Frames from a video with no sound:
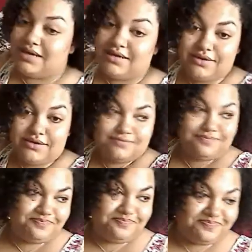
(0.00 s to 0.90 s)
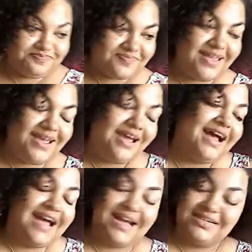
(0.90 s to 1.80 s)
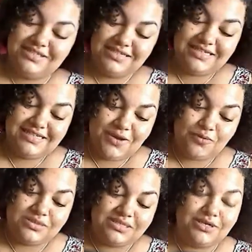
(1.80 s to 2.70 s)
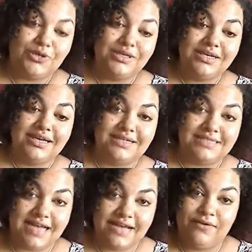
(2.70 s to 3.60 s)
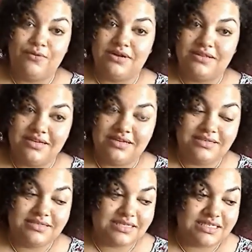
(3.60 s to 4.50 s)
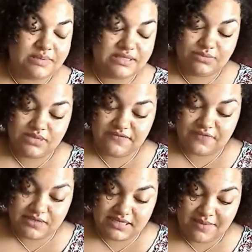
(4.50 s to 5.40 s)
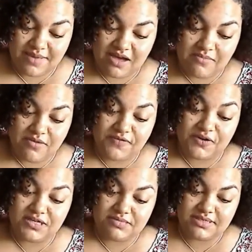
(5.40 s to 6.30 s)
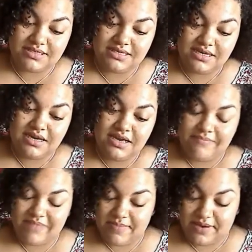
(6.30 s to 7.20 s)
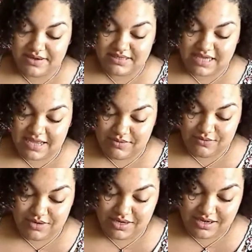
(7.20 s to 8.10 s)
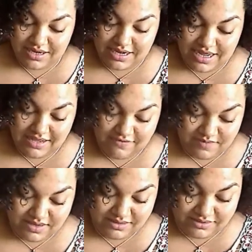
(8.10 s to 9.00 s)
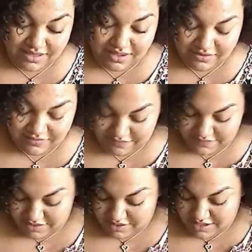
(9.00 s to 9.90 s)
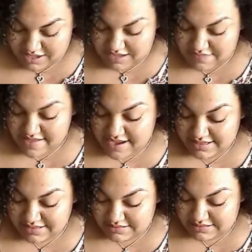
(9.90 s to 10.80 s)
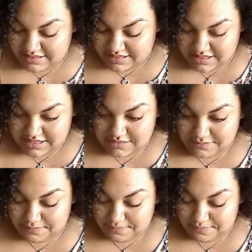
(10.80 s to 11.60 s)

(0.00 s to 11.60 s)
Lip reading: here. I actually was totally against having one of these, especially when they first came out, but for Christmas, my parents got me one, and I have been in love. And that is the